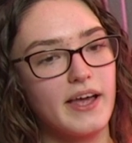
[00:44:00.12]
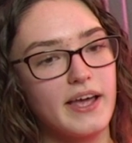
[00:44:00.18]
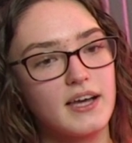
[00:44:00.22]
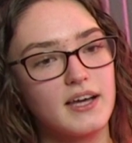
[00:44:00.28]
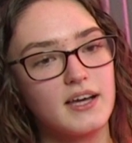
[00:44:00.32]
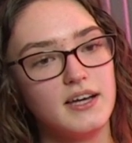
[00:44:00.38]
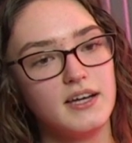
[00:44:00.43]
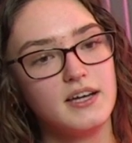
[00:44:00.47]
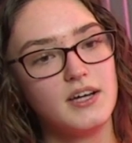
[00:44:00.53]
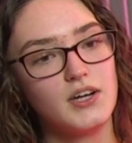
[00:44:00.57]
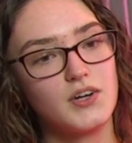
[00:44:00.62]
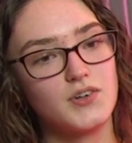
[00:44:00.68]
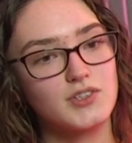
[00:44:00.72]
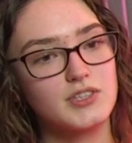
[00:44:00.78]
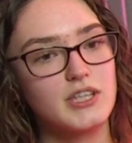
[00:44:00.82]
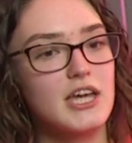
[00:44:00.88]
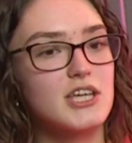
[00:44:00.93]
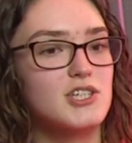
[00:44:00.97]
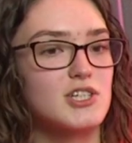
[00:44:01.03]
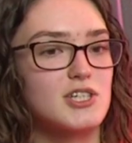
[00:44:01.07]
like,
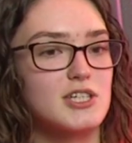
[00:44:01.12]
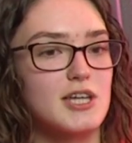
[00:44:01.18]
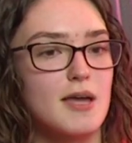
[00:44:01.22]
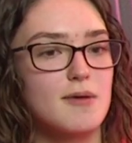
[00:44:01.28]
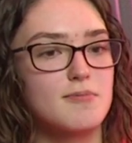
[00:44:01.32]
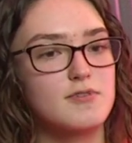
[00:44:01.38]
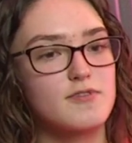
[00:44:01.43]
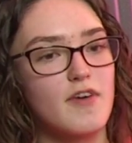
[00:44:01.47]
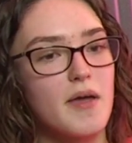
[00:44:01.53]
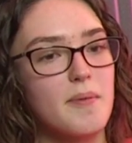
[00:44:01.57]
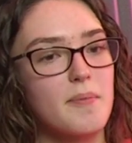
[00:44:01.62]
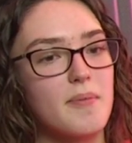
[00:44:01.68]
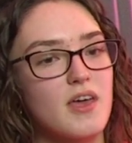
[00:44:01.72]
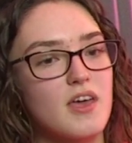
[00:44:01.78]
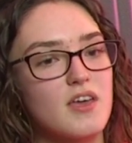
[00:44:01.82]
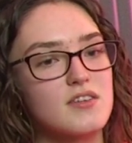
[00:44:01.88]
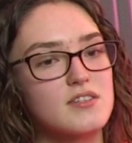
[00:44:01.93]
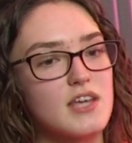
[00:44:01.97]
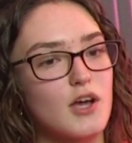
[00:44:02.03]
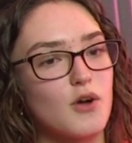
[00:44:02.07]
relationships,
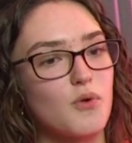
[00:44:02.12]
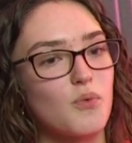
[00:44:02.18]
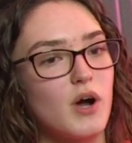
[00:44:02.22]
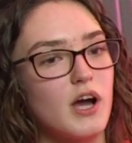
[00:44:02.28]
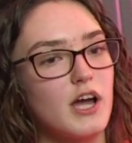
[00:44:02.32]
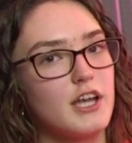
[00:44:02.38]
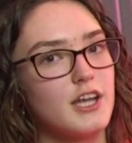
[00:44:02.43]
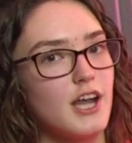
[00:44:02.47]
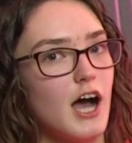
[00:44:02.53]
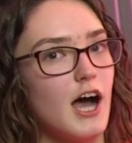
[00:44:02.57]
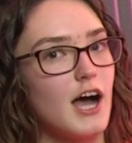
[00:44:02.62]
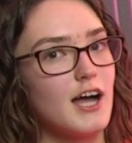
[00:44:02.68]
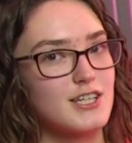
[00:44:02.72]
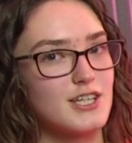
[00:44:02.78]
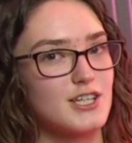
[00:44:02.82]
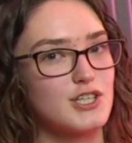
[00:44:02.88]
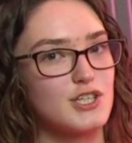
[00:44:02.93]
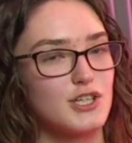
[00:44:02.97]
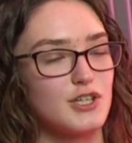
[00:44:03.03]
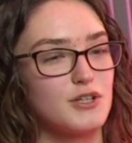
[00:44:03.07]
families, like, what not
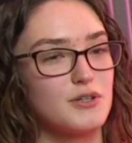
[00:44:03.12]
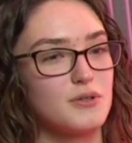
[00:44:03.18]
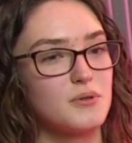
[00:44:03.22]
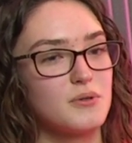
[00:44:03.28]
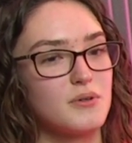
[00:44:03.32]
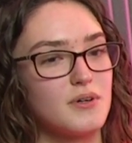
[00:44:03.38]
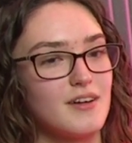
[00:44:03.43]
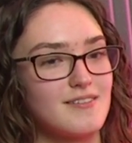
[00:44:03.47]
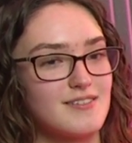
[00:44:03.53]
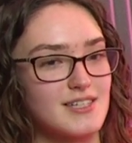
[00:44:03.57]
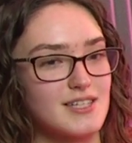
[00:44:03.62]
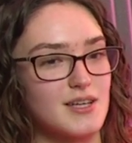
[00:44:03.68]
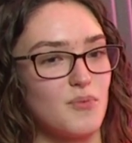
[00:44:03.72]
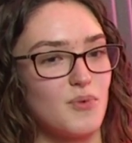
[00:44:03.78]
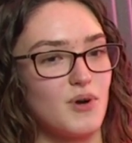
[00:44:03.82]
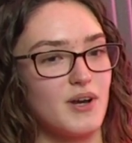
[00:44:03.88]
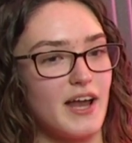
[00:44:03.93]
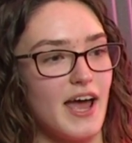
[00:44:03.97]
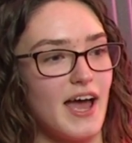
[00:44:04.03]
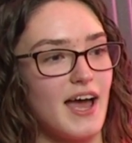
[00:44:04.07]
to do if
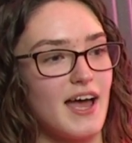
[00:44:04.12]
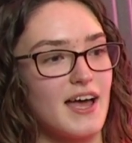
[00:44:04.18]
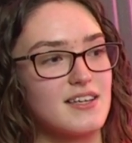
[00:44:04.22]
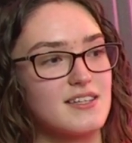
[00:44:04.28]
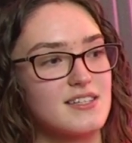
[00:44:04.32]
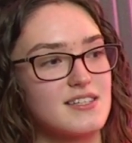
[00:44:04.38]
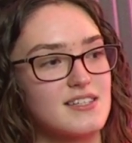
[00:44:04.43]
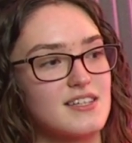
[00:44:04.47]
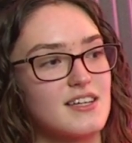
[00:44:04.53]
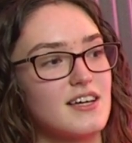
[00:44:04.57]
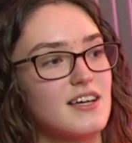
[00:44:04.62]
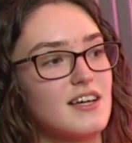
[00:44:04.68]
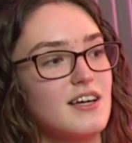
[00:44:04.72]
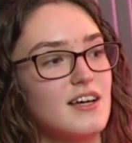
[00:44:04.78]
someone has